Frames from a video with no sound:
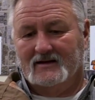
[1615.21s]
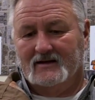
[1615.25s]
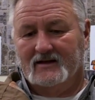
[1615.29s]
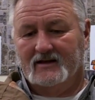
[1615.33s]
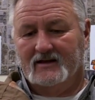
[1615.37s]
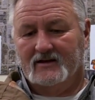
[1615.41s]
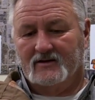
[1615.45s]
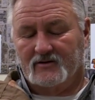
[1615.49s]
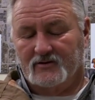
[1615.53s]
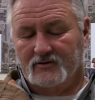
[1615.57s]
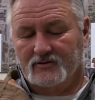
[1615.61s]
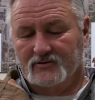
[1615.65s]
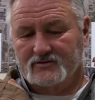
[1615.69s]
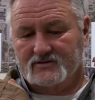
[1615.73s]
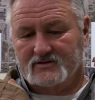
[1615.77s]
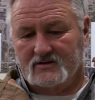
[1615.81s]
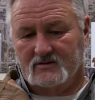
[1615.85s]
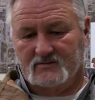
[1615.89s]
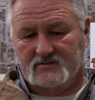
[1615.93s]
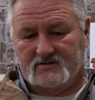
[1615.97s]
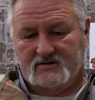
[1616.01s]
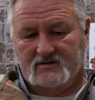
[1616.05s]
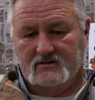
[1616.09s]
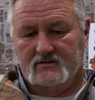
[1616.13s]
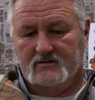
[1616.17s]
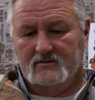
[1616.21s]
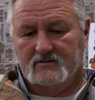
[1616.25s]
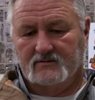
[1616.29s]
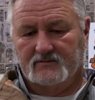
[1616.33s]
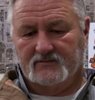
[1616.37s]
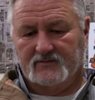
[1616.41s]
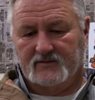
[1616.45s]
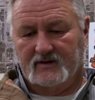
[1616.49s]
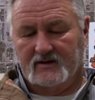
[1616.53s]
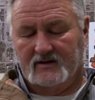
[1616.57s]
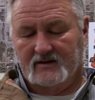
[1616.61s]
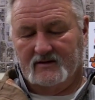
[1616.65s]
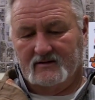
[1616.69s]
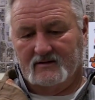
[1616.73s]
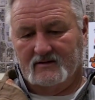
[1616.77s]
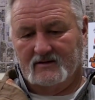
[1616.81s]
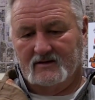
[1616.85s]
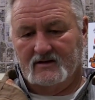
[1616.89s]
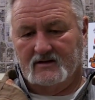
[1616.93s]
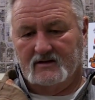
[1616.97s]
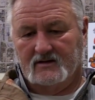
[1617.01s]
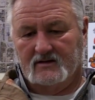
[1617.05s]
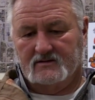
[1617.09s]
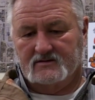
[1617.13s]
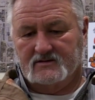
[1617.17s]
He introduced himself and
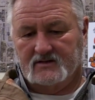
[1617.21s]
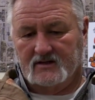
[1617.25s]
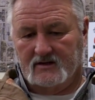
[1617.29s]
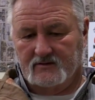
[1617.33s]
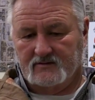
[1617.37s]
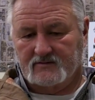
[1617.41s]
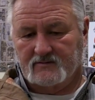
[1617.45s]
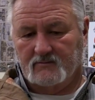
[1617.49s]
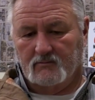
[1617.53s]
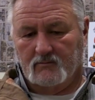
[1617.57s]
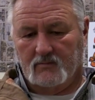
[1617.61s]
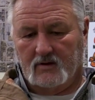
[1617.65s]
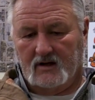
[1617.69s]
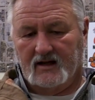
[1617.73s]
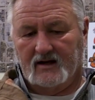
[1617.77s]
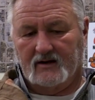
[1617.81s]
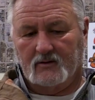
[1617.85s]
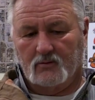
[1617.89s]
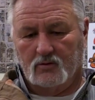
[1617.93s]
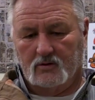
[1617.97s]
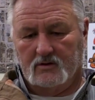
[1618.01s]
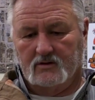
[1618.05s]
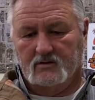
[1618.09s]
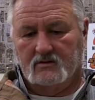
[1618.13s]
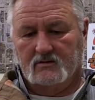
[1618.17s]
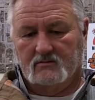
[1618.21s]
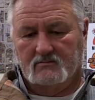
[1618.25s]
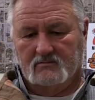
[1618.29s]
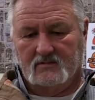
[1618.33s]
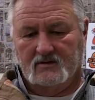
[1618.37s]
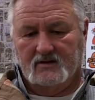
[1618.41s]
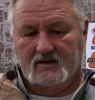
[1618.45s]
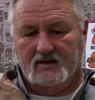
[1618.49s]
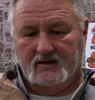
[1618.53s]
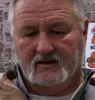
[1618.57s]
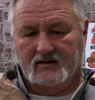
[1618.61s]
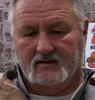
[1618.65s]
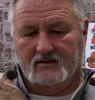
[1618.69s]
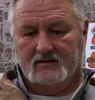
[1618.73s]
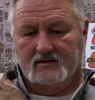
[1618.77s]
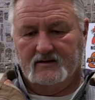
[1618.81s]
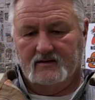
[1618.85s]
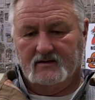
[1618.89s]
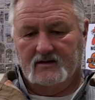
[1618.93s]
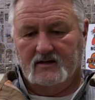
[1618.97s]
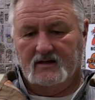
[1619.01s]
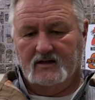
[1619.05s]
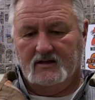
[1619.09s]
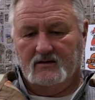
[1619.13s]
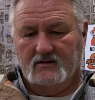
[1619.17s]
said he's from Blackwell, and
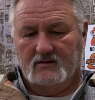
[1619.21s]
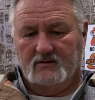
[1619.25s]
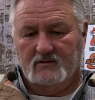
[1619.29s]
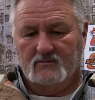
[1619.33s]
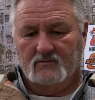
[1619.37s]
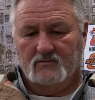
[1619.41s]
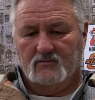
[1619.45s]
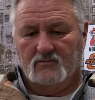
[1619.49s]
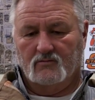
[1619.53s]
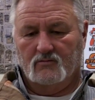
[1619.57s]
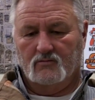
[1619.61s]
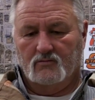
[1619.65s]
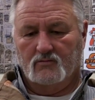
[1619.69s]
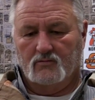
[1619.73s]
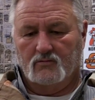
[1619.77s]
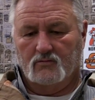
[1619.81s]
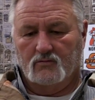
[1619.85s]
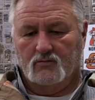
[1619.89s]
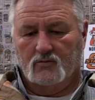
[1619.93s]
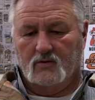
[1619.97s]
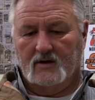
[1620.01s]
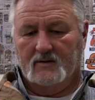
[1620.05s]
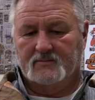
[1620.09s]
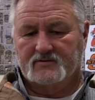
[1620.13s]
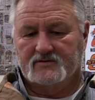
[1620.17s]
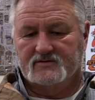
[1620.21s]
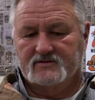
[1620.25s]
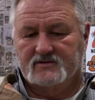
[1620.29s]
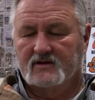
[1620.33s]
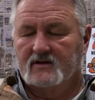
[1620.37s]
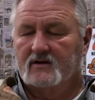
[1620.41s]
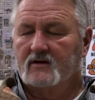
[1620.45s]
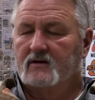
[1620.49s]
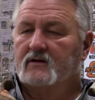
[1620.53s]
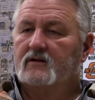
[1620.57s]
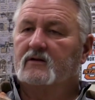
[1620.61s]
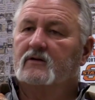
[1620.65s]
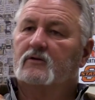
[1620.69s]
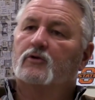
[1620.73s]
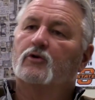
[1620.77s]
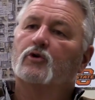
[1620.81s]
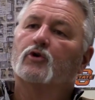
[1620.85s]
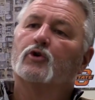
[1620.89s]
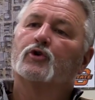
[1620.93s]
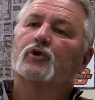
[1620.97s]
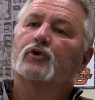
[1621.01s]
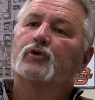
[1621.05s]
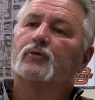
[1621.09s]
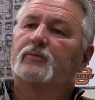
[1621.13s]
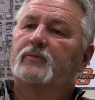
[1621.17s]
that he represented a
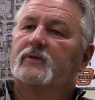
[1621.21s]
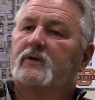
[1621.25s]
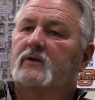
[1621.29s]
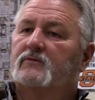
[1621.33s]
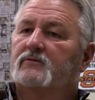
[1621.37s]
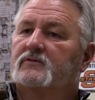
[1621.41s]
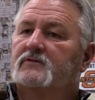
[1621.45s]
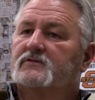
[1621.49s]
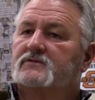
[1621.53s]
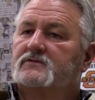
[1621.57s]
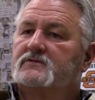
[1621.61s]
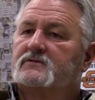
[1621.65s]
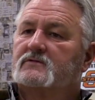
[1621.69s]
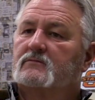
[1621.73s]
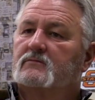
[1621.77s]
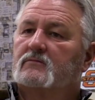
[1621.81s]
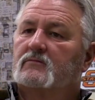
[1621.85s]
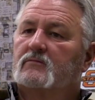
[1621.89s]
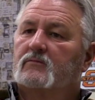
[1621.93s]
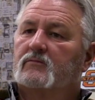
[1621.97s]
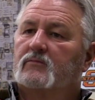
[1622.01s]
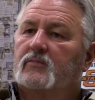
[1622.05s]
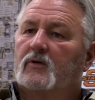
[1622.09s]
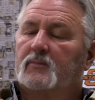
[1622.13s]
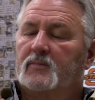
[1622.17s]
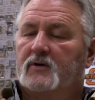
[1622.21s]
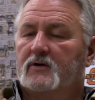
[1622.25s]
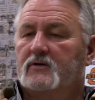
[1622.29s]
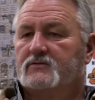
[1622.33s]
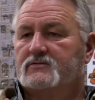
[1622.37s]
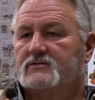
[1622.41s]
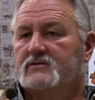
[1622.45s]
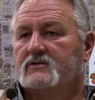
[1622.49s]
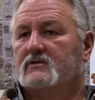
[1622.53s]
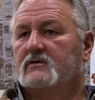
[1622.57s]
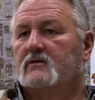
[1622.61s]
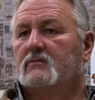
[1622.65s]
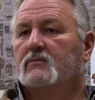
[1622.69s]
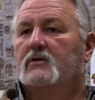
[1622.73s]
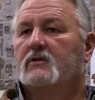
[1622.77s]
group that was proposing to